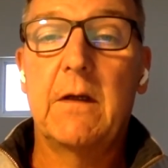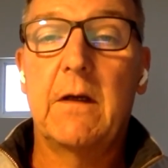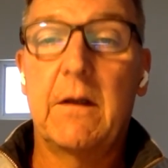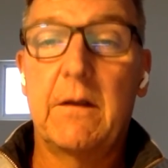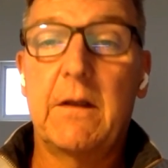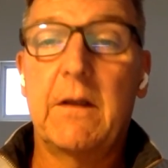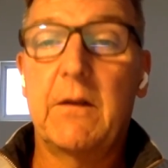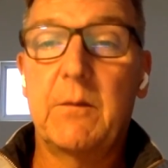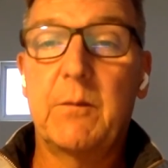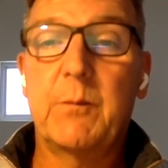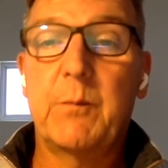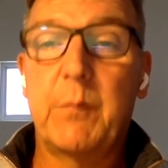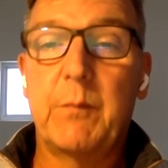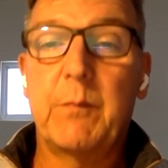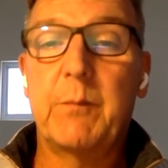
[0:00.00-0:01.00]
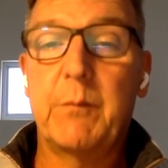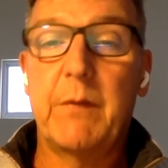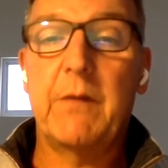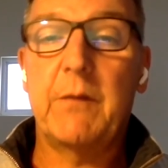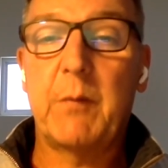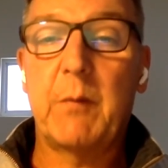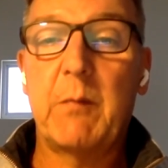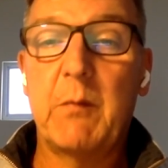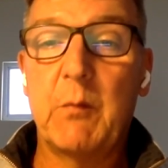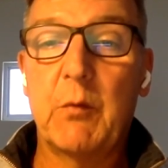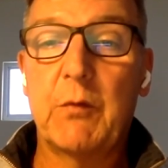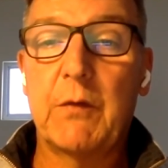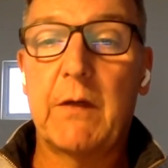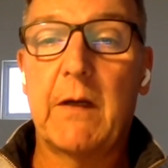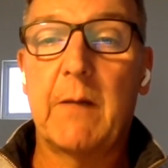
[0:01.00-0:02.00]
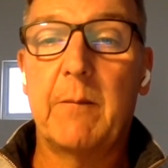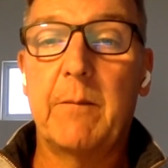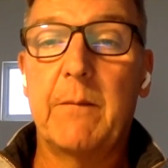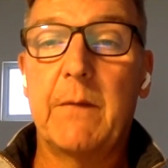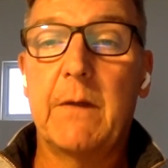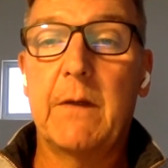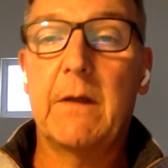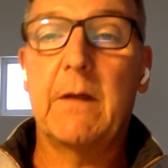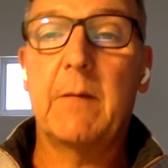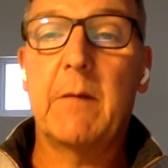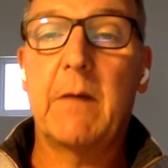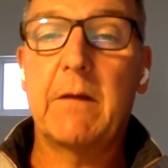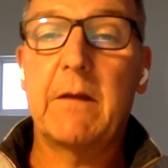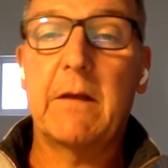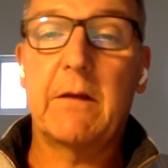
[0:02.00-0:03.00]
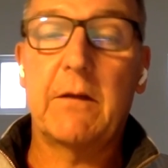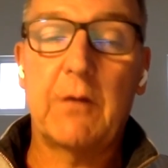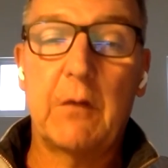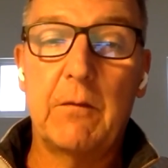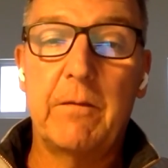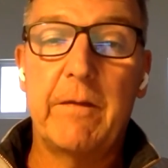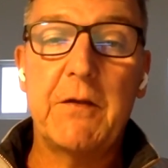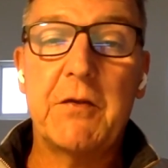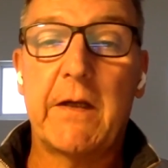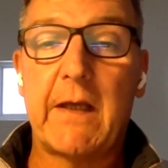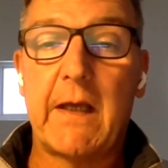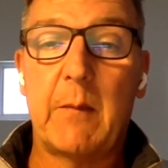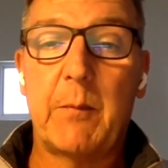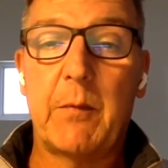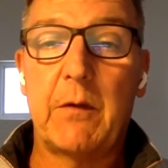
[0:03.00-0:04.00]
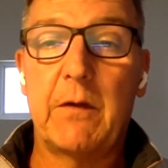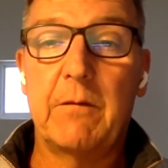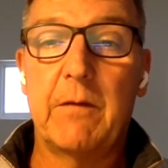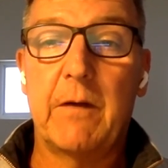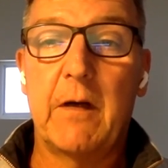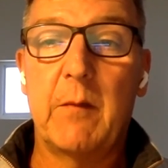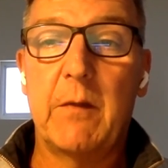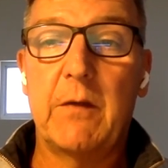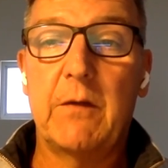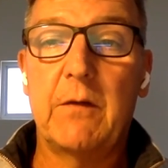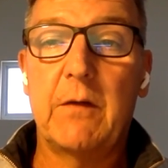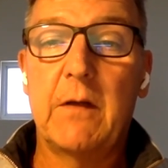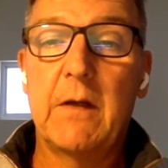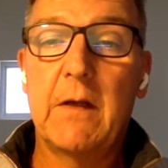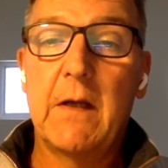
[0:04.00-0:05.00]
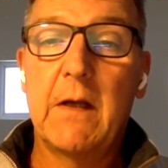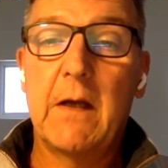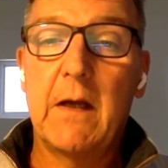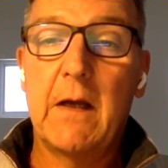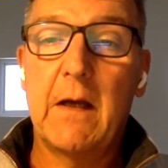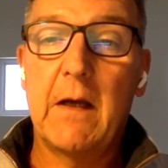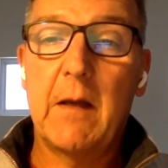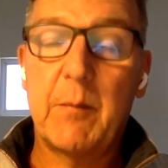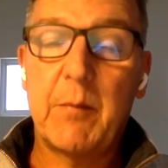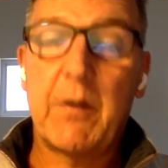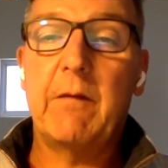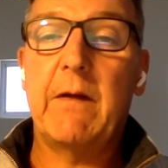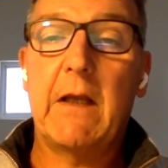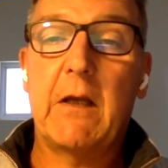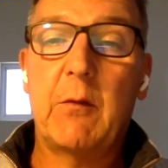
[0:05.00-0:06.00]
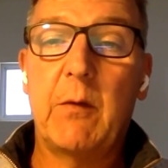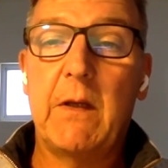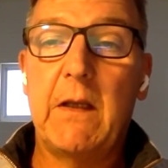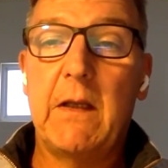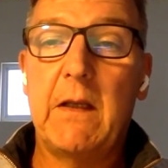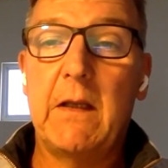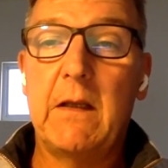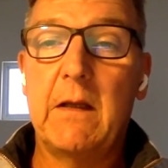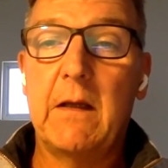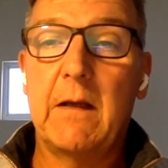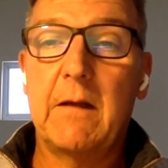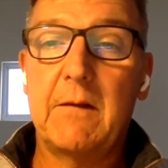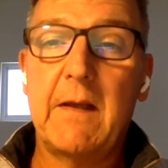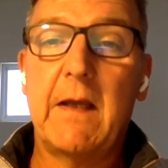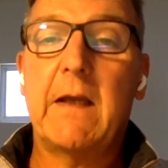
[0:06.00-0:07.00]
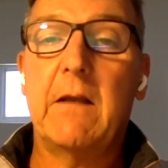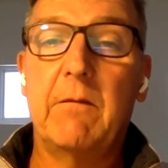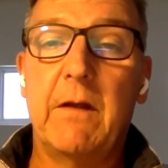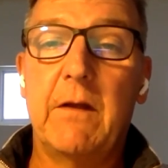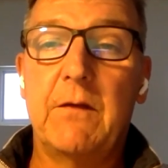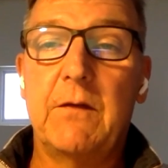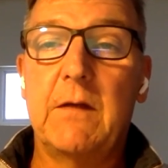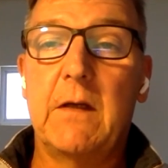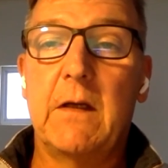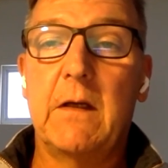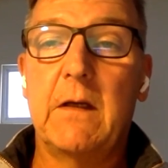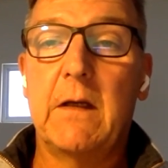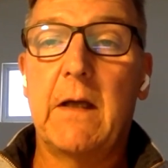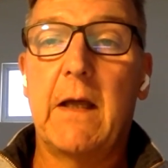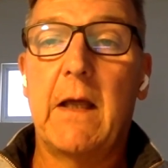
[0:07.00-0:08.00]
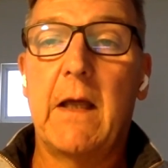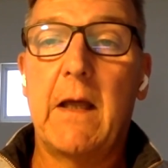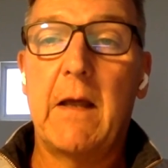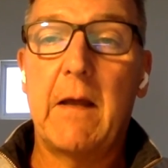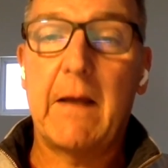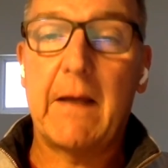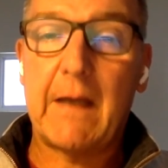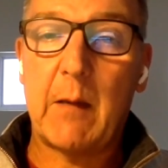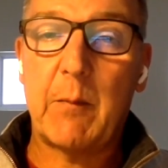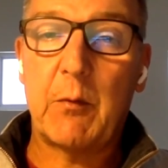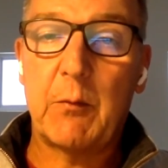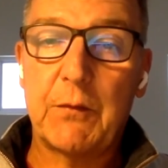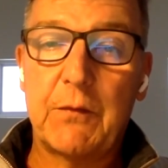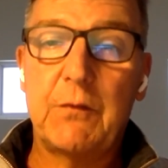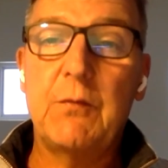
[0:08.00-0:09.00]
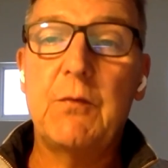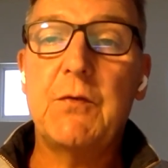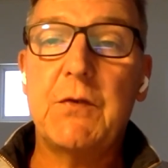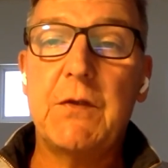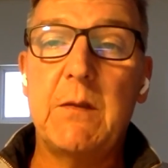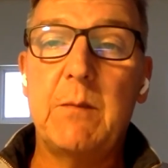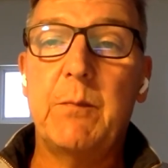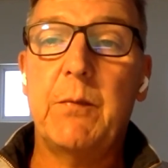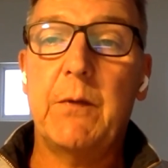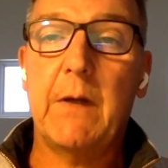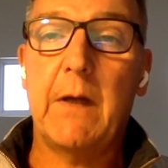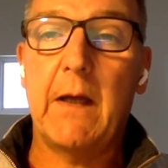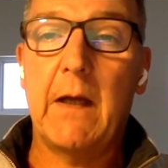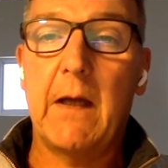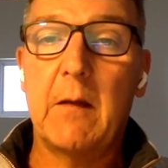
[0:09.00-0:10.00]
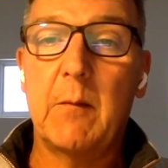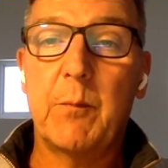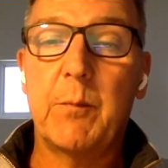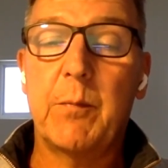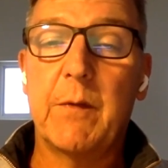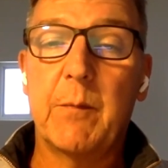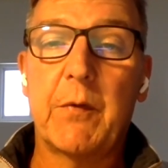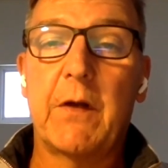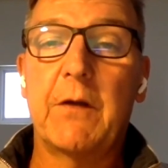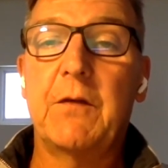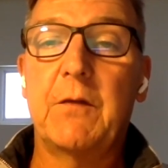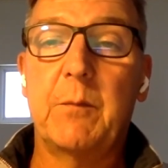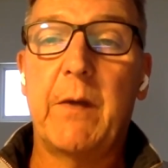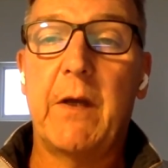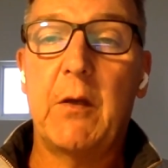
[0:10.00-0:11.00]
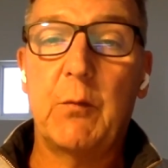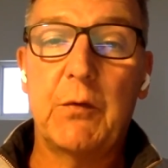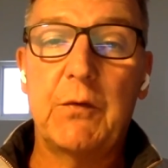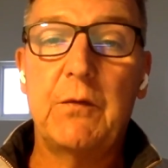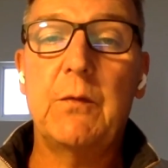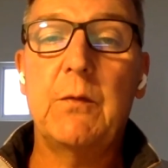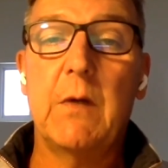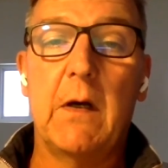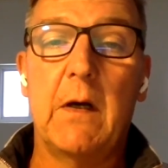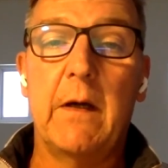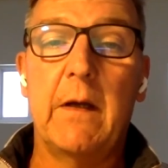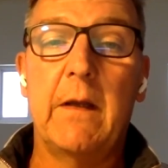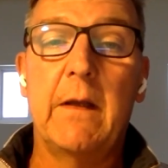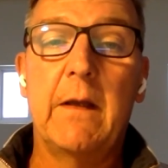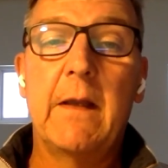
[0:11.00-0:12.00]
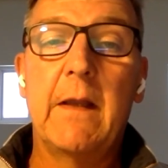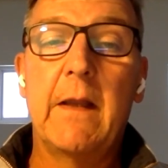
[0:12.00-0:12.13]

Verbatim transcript: I think there's, there's probably more to come. Um, I think this whole venture capital environment, Uh, private equity, uh, tech investing, uh, capital was too cheap and the prices paid were too high.